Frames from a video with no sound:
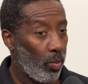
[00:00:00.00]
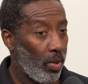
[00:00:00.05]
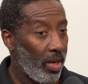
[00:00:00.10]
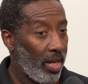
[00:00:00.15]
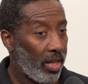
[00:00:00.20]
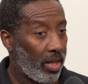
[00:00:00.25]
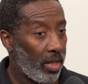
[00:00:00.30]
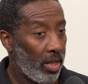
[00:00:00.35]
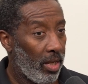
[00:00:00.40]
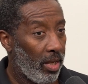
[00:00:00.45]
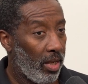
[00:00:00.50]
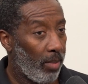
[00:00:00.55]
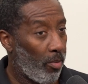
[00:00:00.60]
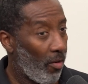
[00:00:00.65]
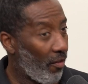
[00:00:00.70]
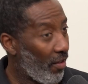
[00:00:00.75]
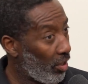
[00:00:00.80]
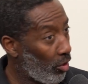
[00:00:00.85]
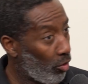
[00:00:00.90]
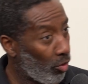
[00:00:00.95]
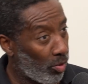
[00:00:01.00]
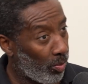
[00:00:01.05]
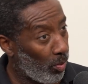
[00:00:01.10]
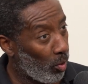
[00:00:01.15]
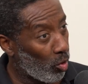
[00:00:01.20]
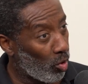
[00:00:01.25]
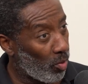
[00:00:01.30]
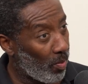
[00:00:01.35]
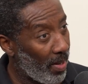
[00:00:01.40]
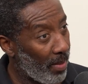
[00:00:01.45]
with professional
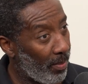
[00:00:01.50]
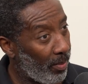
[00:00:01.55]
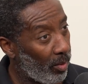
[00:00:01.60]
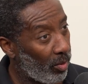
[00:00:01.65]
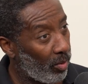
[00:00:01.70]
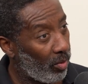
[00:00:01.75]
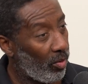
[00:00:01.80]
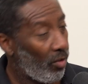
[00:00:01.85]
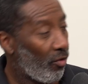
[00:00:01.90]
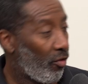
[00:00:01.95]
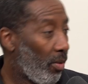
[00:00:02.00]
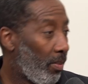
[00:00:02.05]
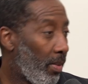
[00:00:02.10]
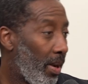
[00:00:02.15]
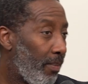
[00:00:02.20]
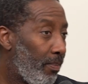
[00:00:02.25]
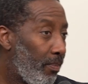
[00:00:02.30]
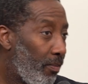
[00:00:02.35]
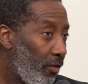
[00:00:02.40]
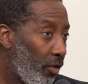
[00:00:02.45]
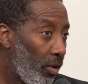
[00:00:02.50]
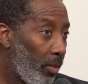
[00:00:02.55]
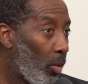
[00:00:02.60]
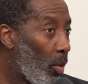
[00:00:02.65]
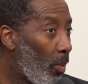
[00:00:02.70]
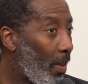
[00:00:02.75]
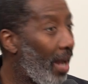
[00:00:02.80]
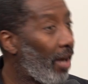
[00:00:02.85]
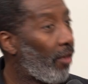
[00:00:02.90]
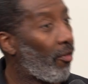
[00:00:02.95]
sports people. From my
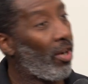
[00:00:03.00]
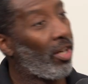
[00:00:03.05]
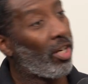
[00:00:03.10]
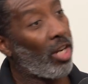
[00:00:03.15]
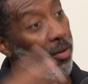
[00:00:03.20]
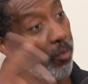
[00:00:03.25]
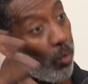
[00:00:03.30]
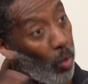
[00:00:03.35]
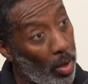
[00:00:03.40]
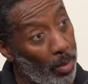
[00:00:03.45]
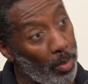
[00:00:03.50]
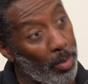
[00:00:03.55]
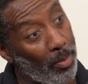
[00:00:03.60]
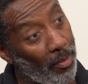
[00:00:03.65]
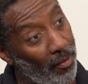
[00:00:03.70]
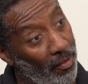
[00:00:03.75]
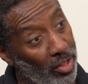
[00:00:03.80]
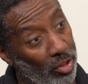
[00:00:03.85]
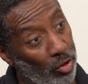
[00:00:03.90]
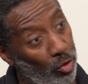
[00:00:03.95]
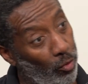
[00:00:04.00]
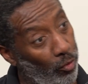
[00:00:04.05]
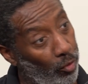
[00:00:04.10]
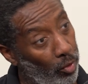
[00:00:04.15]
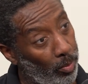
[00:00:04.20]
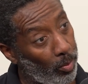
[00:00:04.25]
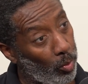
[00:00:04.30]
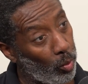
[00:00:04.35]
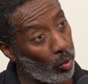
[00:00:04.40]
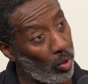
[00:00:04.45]
football background, I've worked with professional
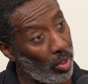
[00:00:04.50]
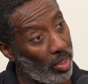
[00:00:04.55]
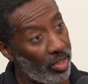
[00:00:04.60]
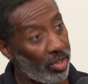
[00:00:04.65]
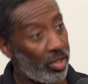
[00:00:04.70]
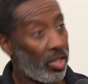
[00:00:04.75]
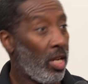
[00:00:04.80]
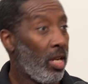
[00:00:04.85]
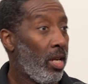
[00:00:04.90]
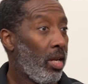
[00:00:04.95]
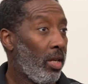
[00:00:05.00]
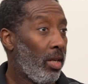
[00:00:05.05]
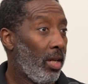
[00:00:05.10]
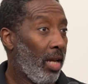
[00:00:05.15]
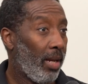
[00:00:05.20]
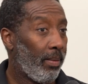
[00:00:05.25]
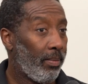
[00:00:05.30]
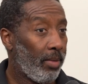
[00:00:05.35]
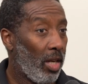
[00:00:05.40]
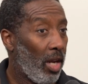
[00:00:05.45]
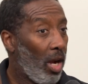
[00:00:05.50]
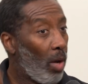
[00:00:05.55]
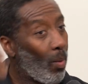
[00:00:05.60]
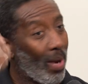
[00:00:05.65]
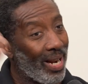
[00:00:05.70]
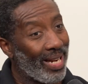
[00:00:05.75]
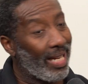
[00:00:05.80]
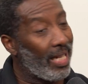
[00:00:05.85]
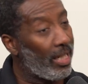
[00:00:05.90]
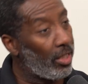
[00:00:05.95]
footballers. I
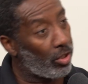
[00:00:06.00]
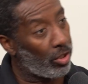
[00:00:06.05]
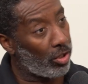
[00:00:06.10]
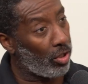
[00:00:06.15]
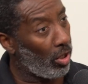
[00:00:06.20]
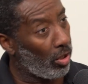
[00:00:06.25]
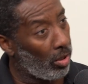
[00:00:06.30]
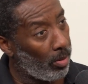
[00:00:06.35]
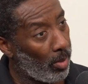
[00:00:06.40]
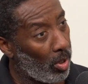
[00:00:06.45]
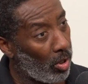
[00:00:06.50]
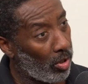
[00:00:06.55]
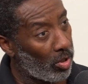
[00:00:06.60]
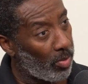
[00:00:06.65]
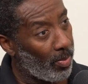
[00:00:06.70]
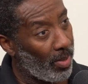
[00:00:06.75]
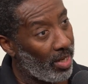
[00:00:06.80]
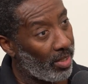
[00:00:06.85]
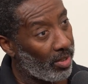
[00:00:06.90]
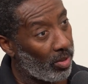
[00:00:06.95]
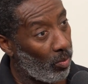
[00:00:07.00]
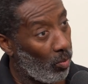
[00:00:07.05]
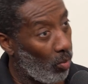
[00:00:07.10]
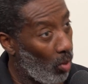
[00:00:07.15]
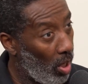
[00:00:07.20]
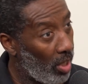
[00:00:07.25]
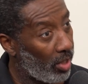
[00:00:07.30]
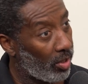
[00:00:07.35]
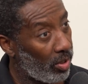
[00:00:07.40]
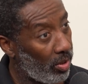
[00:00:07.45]
went into Tottenham Hotspurs and
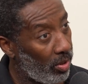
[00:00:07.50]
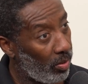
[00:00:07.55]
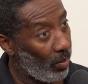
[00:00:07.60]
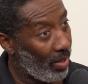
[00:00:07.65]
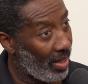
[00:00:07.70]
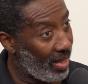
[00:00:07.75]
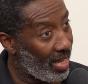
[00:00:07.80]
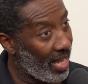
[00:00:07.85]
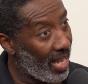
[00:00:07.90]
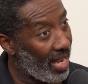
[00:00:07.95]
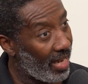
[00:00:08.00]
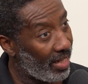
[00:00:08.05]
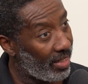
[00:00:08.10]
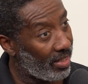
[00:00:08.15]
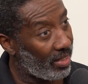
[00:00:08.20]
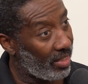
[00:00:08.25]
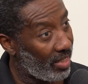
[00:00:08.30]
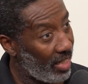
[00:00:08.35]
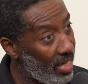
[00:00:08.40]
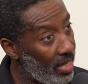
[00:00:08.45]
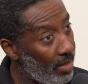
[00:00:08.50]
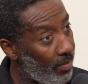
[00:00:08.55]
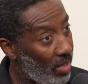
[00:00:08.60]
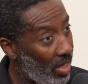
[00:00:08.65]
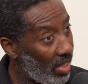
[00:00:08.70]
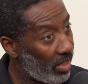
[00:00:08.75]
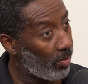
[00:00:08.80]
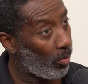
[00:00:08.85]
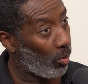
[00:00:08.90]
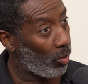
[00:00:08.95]
worked with their team,
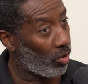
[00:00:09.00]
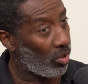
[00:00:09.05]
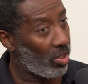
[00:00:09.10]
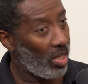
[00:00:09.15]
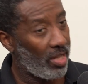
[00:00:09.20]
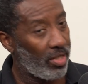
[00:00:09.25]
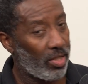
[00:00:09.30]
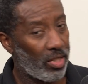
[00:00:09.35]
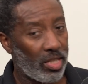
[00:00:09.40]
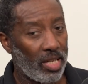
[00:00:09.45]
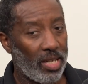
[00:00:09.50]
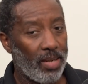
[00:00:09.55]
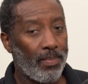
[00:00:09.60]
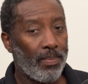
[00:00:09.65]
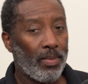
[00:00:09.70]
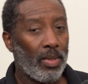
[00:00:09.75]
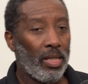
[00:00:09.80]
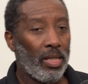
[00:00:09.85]
their sports science team.